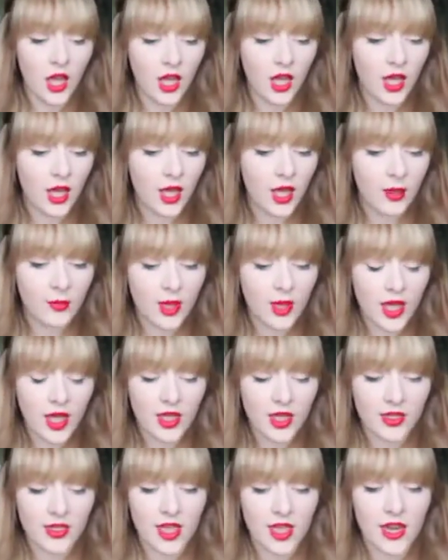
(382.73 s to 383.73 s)

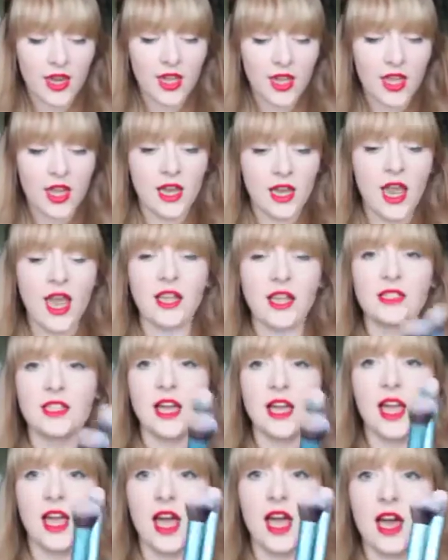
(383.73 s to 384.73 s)
And then next
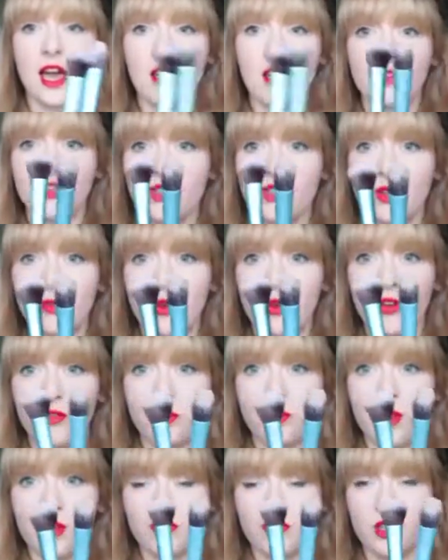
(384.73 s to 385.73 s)
I have some
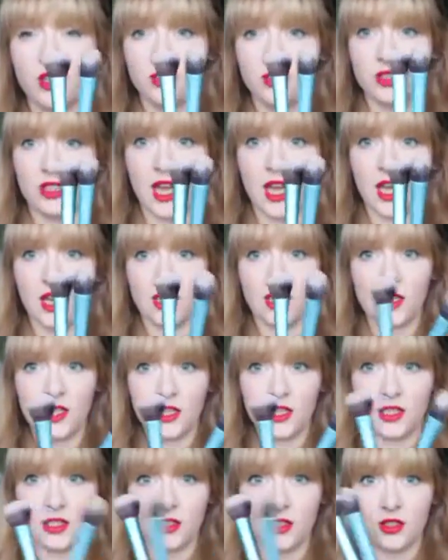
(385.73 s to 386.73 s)
of my Real
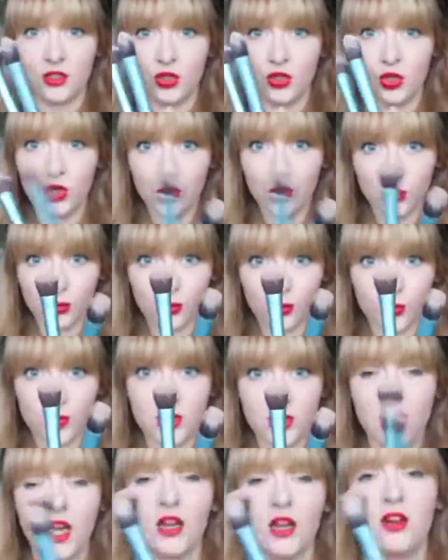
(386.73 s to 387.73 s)
Techniques
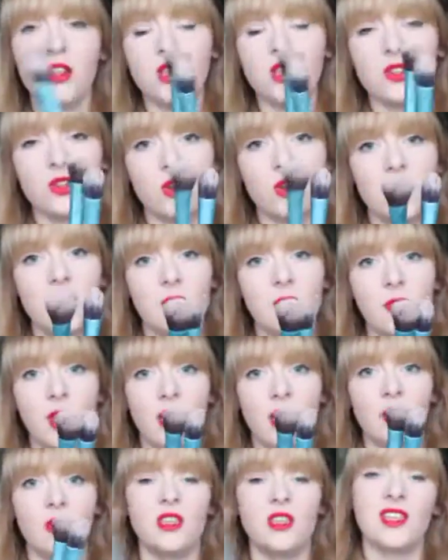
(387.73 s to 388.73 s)
dupes. I got these on
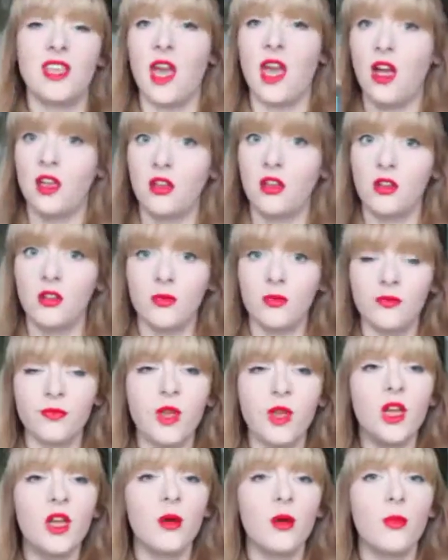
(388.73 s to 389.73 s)
eBay. Well, I say I got them.
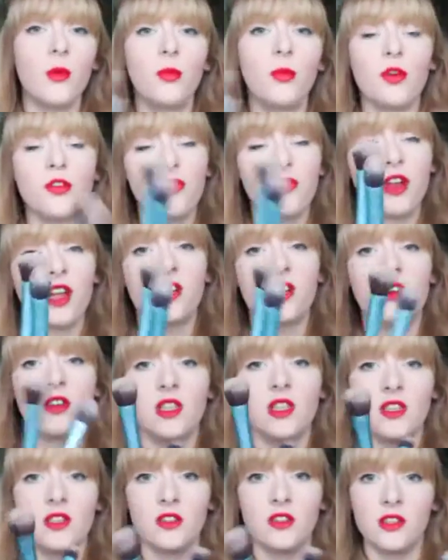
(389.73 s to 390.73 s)
My boyfriend
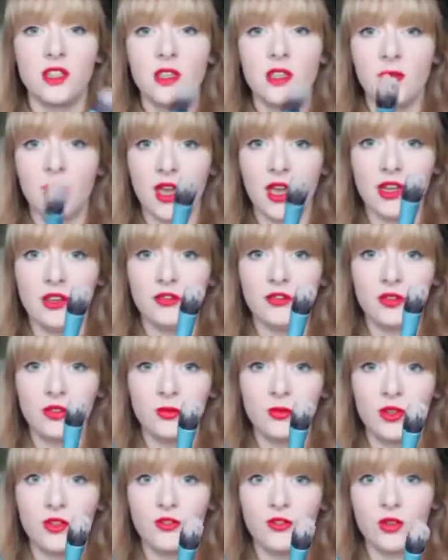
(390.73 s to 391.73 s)
got these on eBay
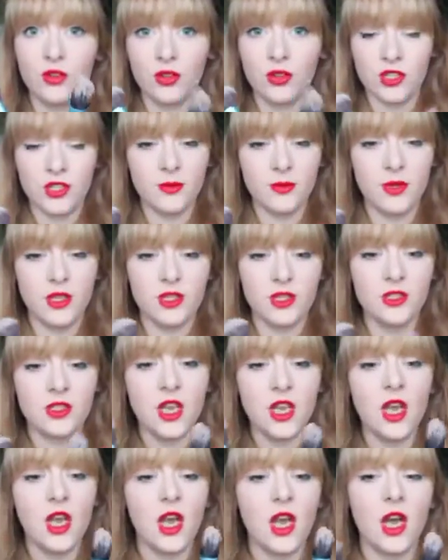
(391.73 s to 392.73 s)
for me for
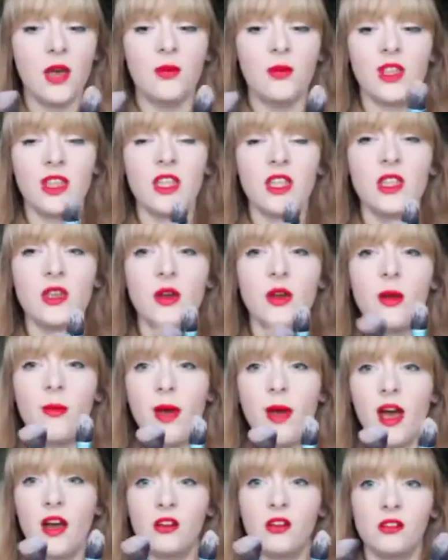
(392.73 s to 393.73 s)
Christmas. I think they're
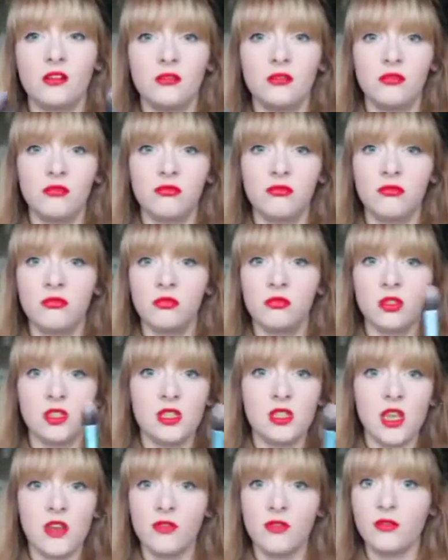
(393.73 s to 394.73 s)
about
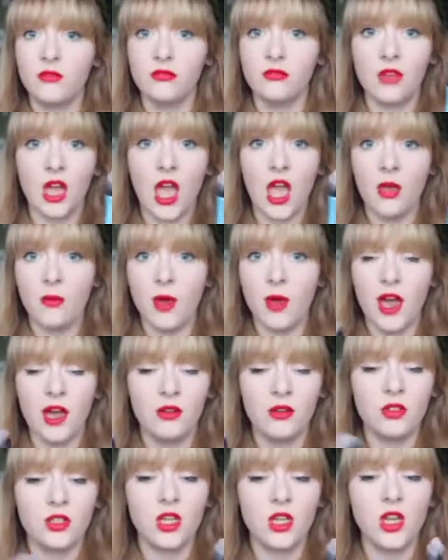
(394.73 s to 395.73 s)

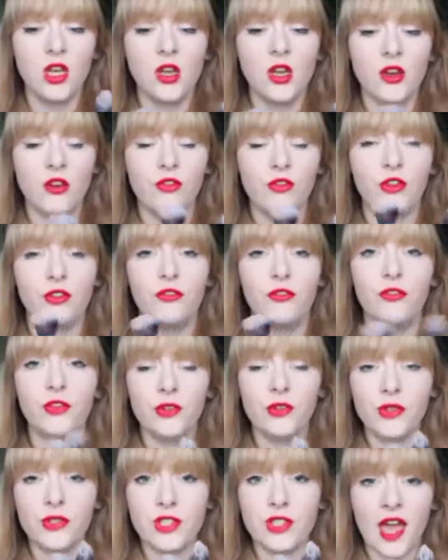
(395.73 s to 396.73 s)
£7–8 for a
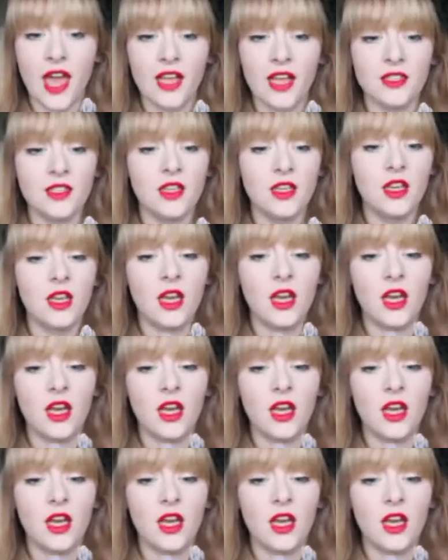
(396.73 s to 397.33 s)
full set.